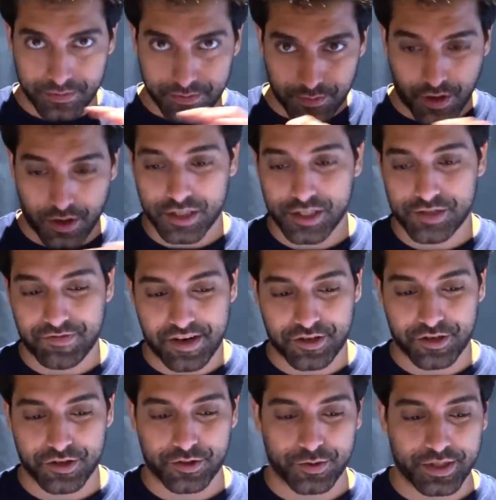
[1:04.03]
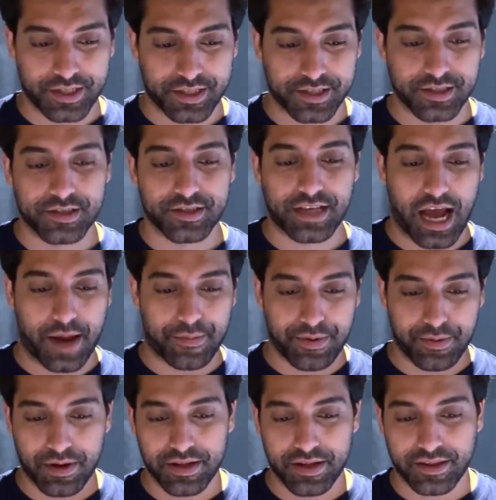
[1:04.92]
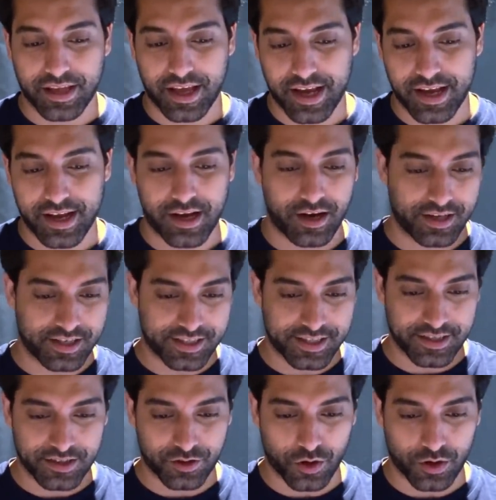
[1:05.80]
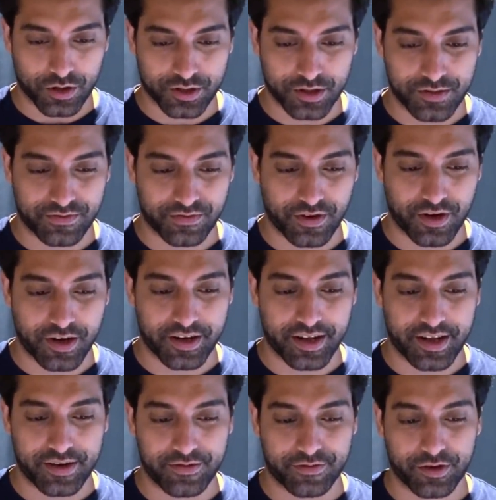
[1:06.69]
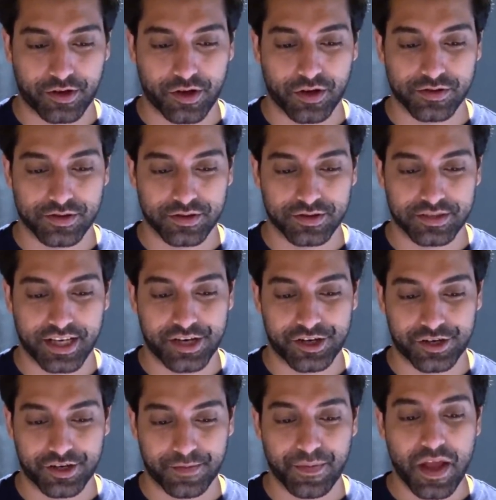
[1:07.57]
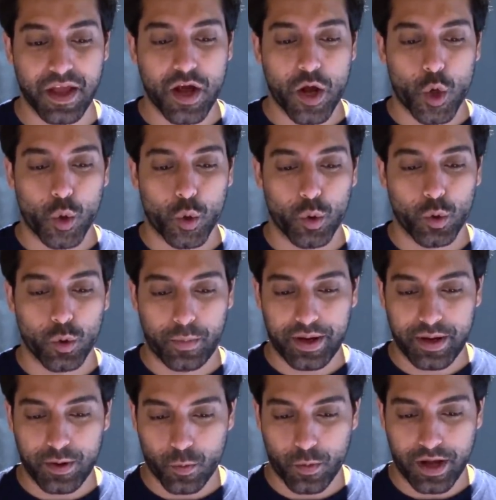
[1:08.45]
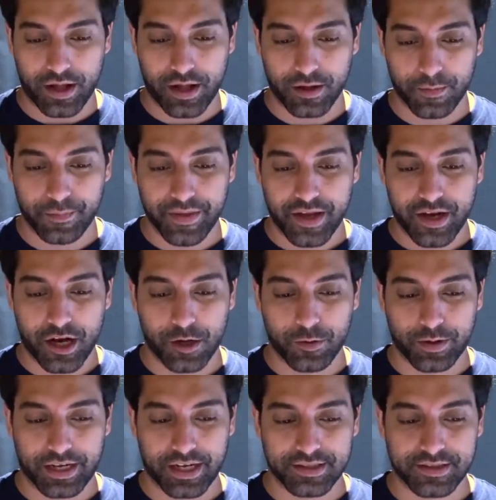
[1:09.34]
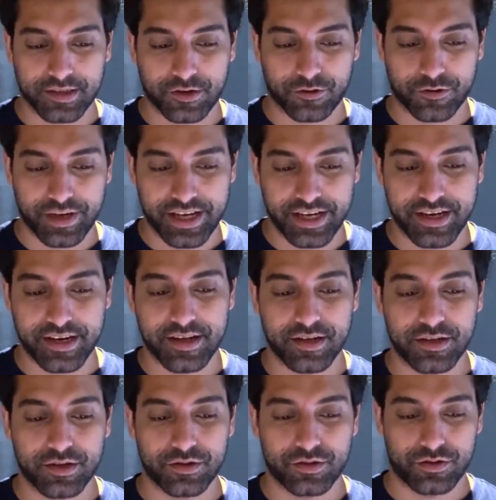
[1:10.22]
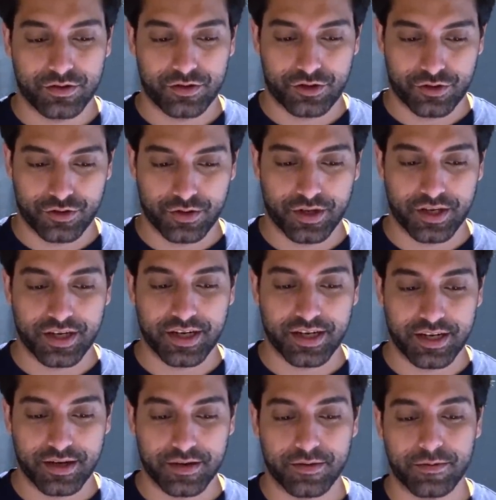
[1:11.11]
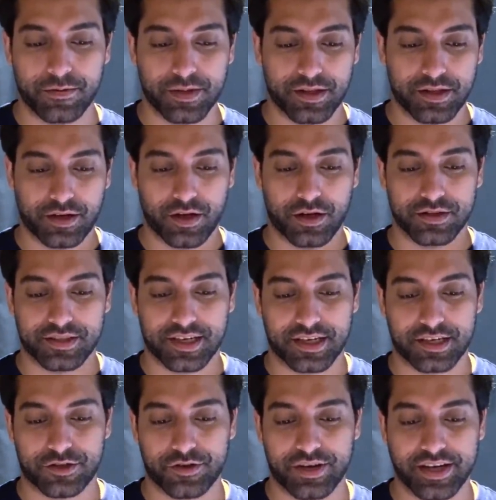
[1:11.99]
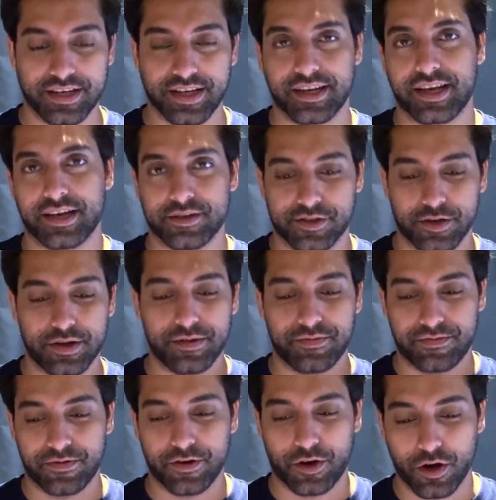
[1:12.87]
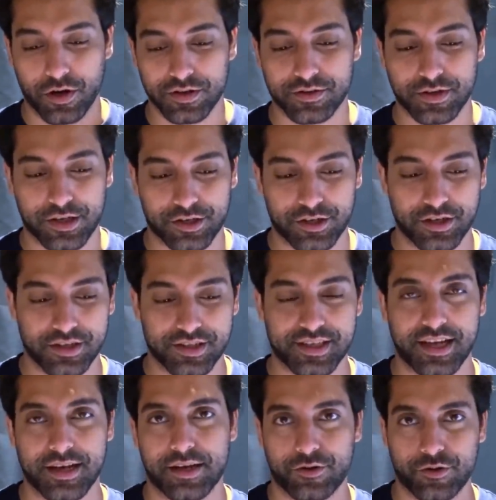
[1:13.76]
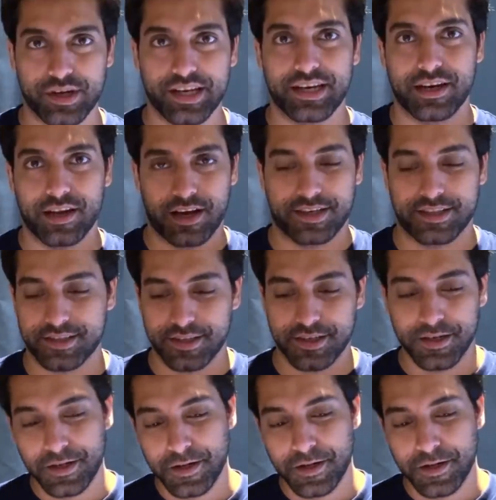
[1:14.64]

Marcus Rashford tweeted, happy Monday, I see the doctor on Friday for a consultation, all being well, I will get the green to join in with the contact training again. So he forgot to actually say green light.